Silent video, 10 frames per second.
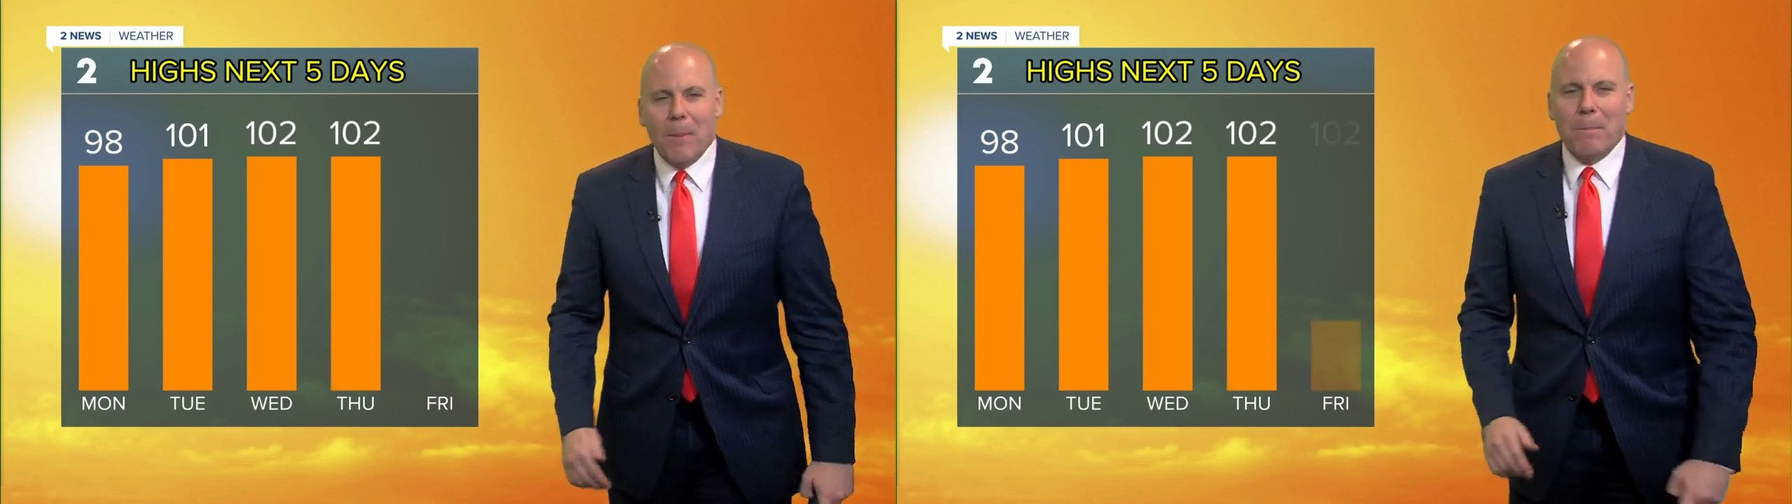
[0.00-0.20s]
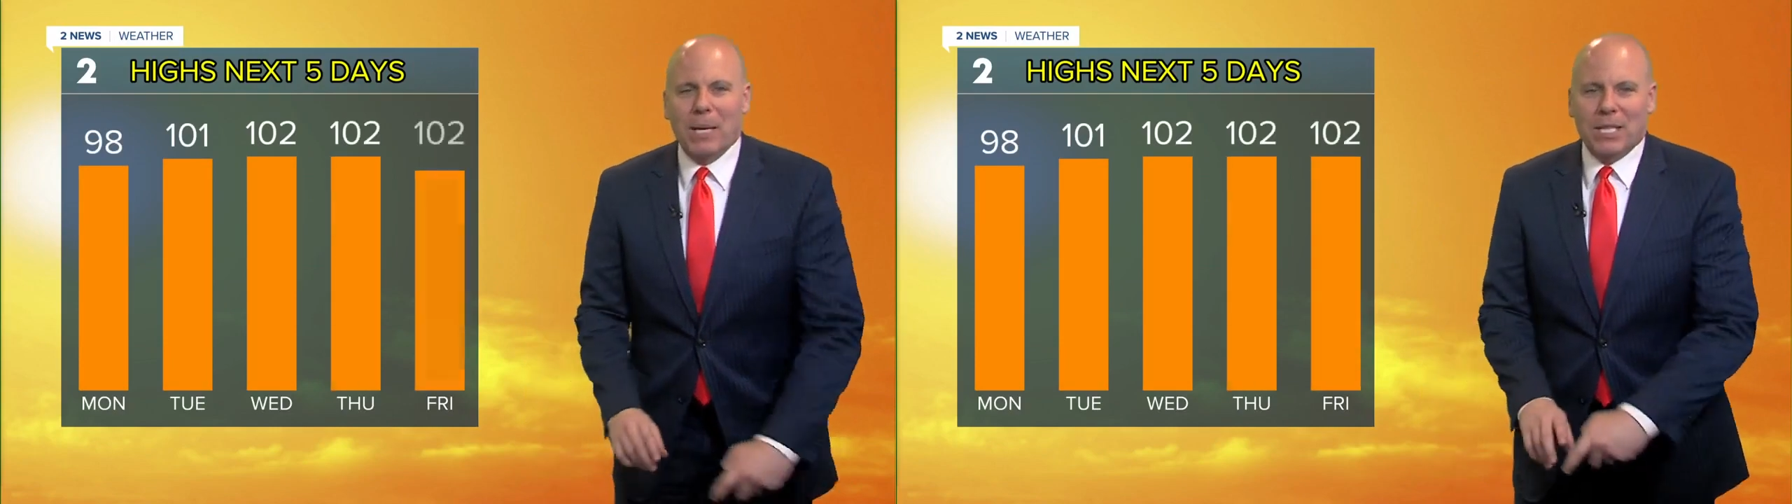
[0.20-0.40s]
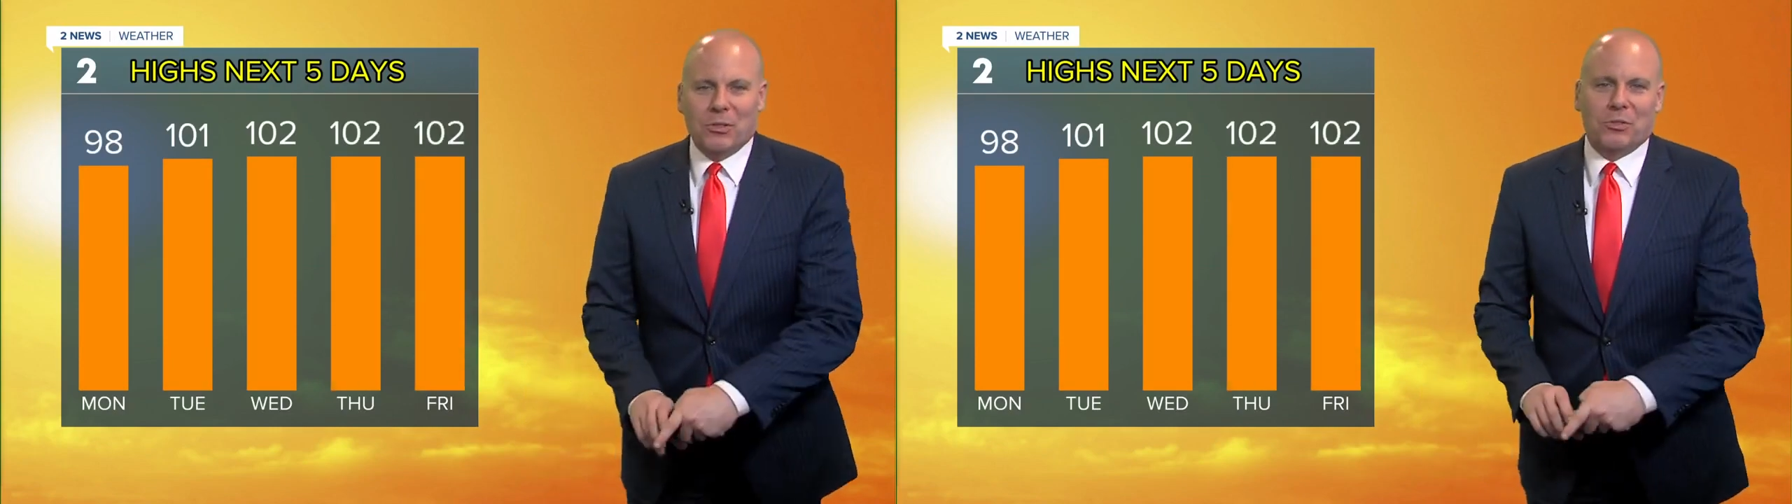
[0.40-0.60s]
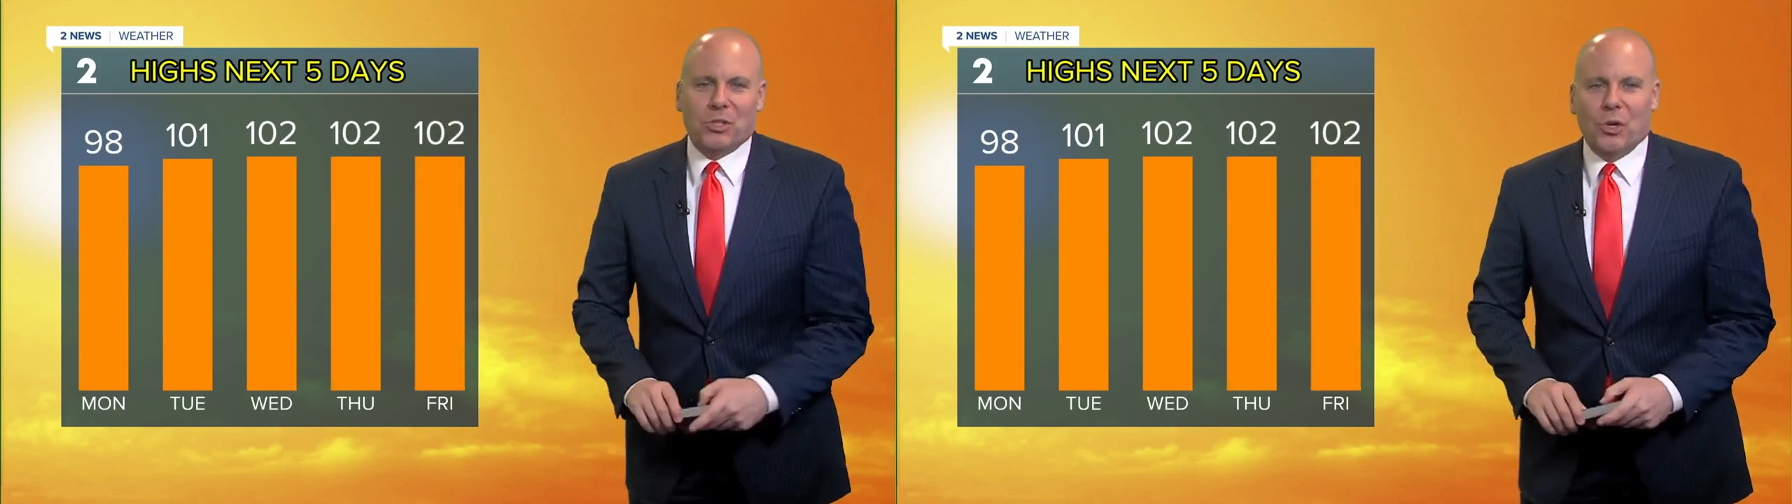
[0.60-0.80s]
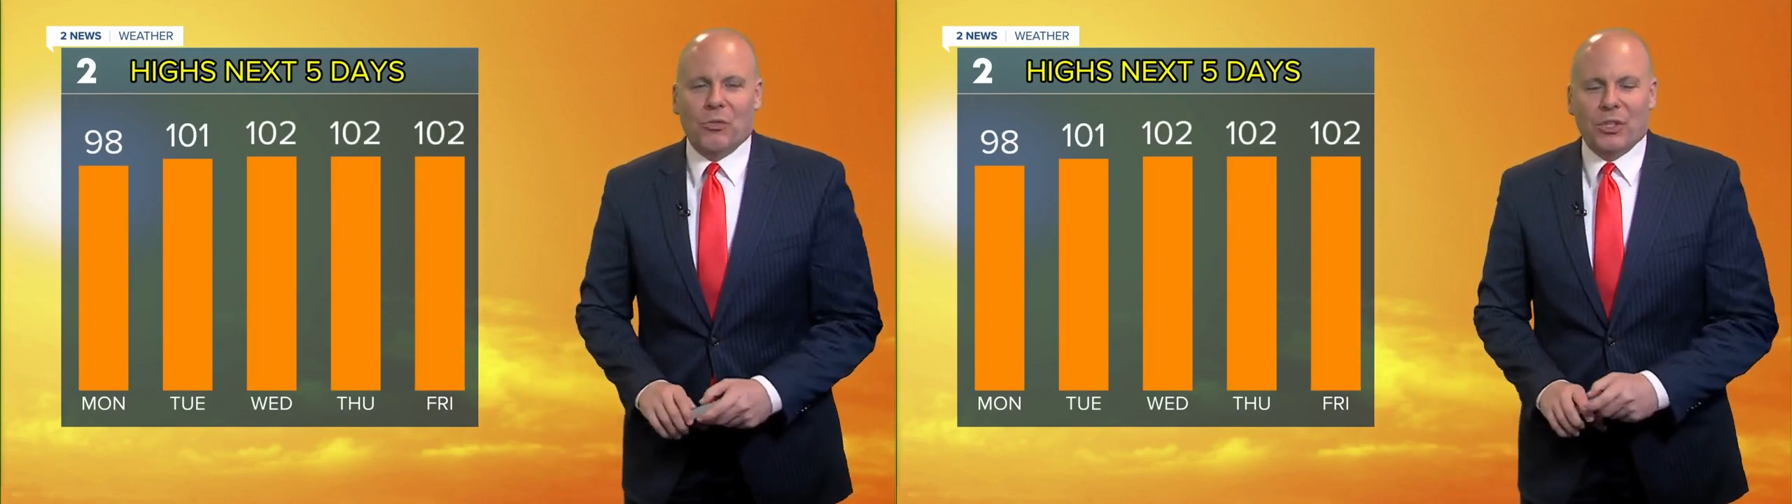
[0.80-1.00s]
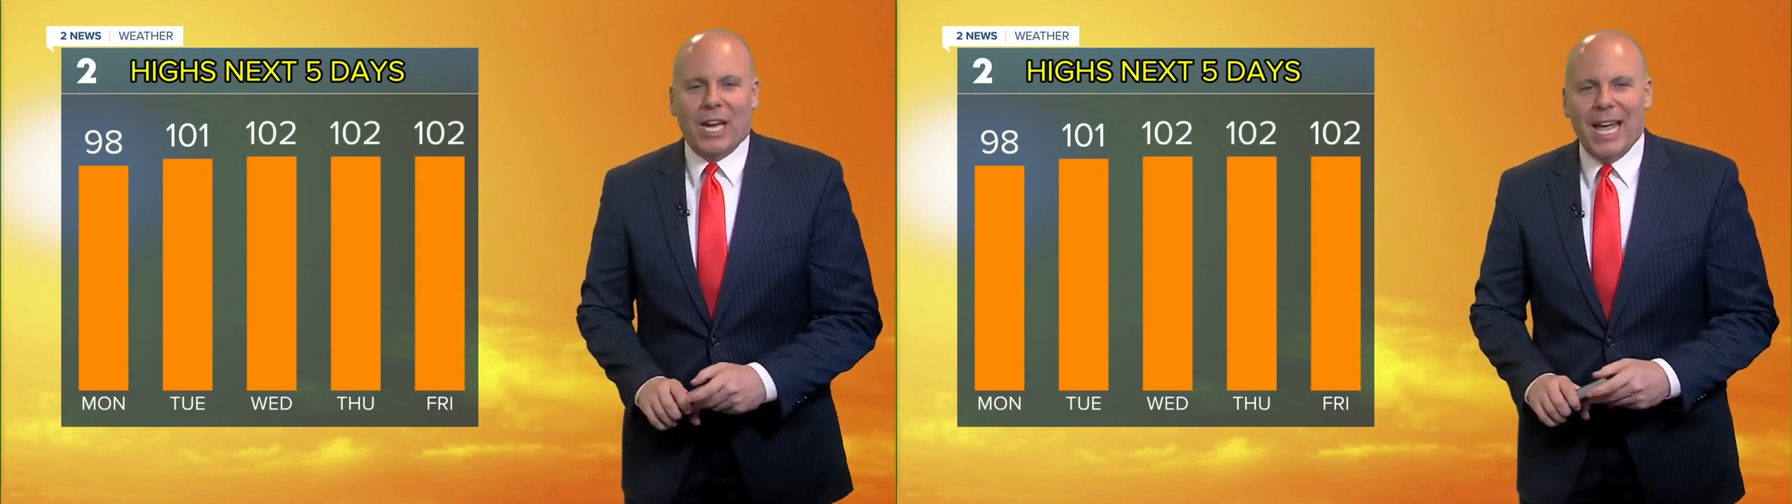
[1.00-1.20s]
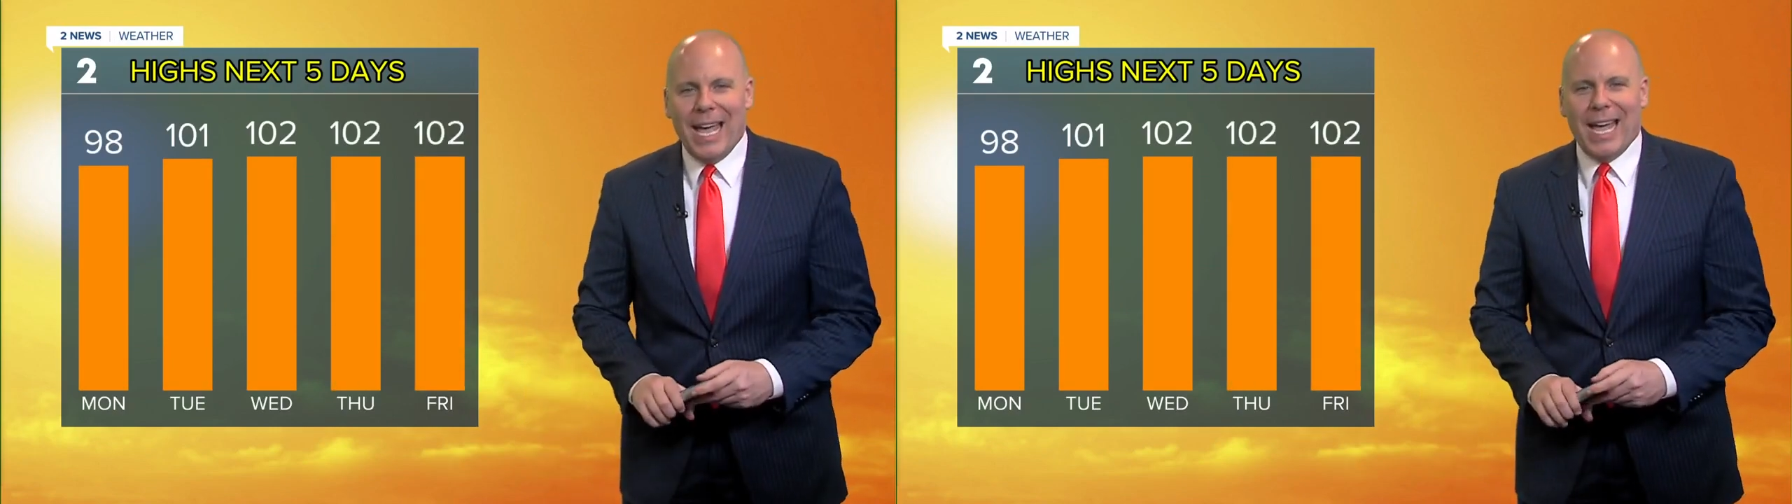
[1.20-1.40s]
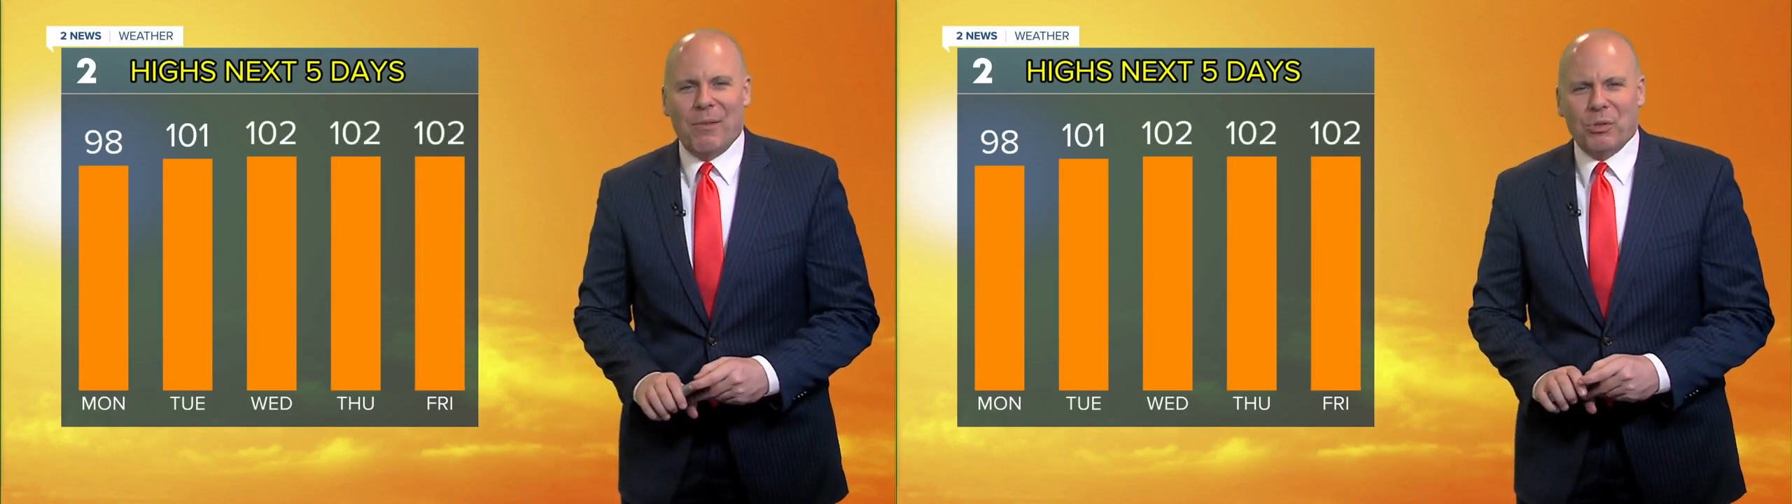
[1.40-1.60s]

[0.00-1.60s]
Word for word: builds overhead.